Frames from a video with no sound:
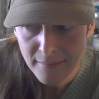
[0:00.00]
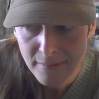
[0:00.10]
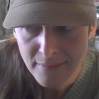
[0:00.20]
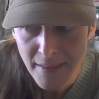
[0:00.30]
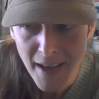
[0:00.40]

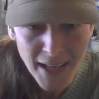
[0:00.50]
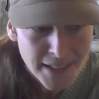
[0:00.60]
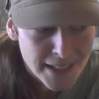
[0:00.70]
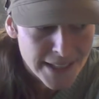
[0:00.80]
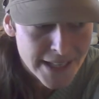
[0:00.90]
Yeah.
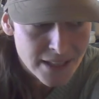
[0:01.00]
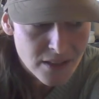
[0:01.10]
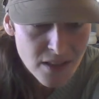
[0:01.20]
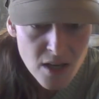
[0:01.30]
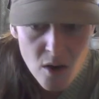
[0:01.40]
Hiding it,
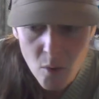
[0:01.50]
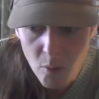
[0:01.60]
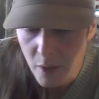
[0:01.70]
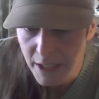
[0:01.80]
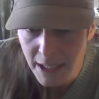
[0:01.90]
and,
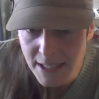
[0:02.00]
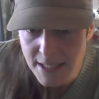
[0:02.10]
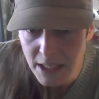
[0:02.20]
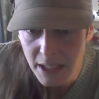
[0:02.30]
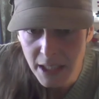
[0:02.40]

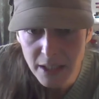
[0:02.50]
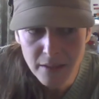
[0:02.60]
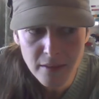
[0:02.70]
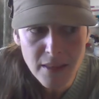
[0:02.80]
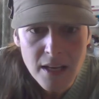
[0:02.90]
organizing it, yeah.
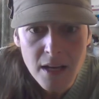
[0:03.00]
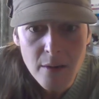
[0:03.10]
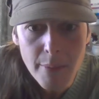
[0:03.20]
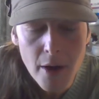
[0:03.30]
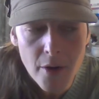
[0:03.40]
thinking
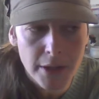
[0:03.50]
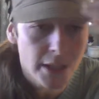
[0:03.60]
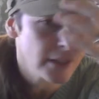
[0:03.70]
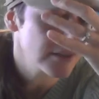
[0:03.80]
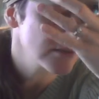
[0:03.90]
about it,